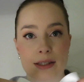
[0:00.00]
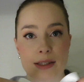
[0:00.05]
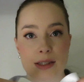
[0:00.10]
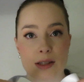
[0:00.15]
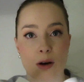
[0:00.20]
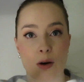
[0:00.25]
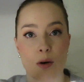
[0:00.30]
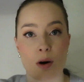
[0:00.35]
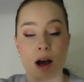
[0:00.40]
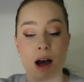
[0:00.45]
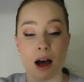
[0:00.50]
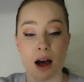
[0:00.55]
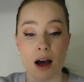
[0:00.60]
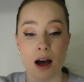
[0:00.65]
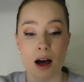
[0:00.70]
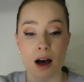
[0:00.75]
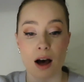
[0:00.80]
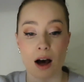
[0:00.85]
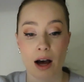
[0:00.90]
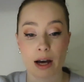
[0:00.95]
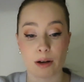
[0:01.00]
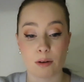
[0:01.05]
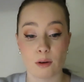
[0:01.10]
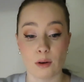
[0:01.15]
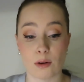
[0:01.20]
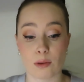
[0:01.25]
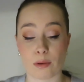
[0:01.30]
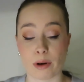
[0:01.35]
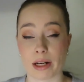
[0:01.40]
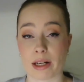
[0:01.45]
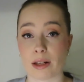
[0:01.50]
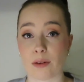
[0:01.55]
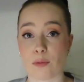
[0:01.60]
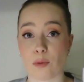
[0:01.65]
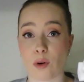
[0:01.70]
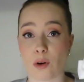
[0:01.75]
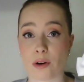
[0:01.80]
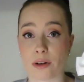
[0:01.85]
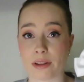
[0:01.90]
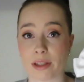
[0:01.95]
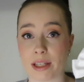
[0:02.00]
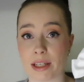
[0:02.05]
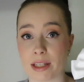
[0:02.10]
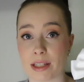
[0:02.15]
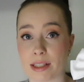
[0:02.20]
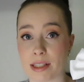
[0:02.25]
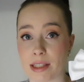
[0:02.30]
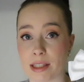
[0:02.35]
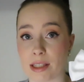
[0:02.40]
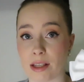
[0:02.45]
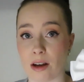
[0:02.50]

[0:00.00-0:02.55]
So I already wore these,